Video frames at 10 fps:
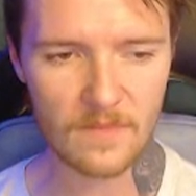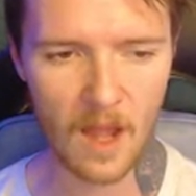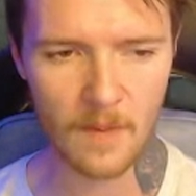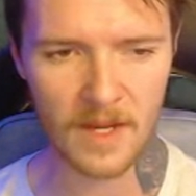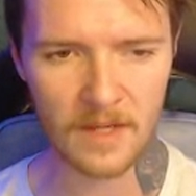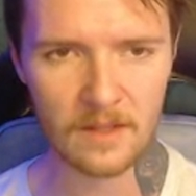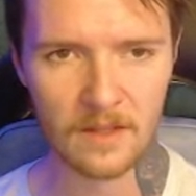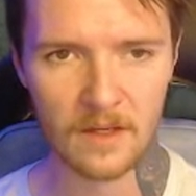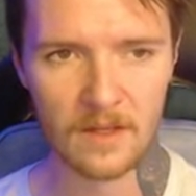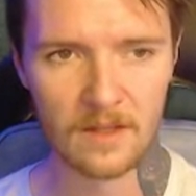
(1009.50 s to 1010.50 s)
I mean,
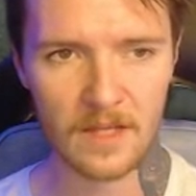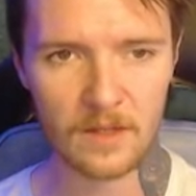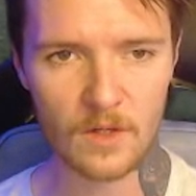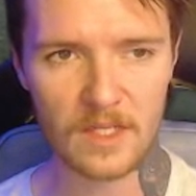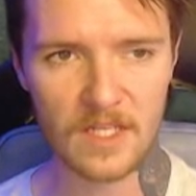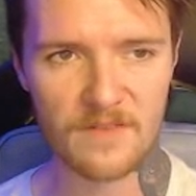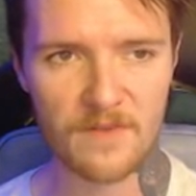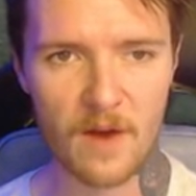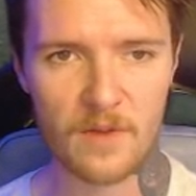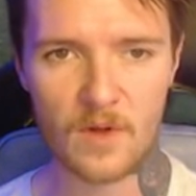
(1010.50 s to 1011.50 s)
like, look at these
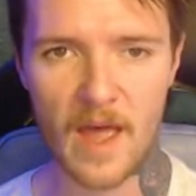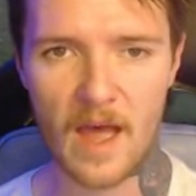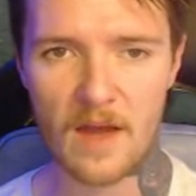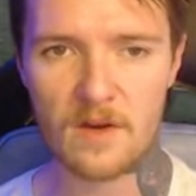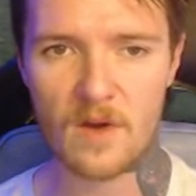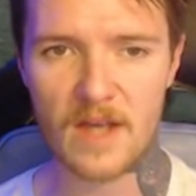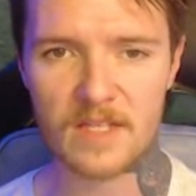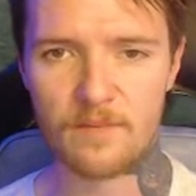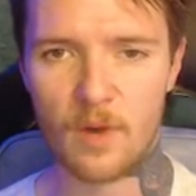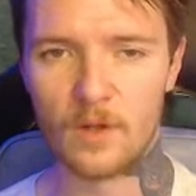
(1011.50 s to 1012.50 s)
environments. Look how
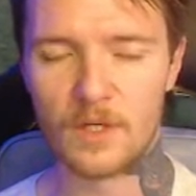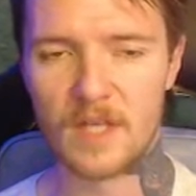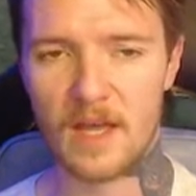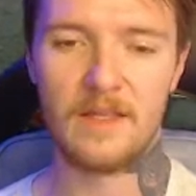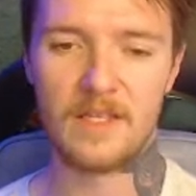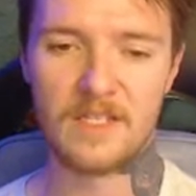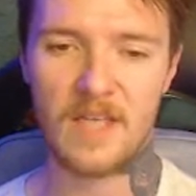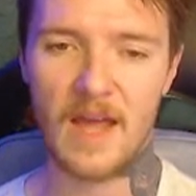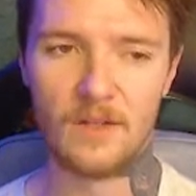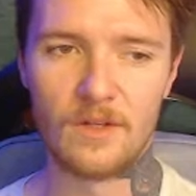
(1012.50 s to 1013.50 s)
nice and polished they are. Like, the
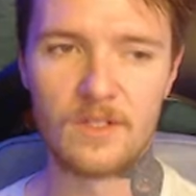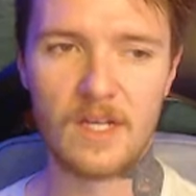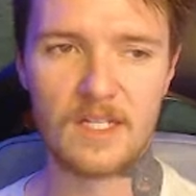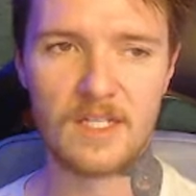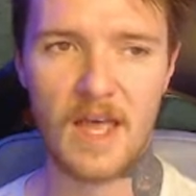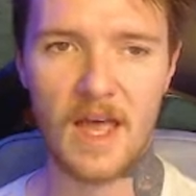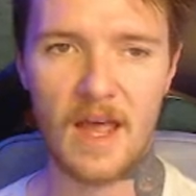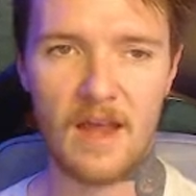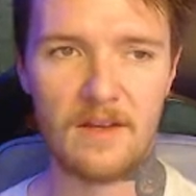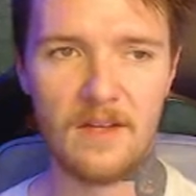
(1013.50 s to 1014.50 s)
sand looks like sand.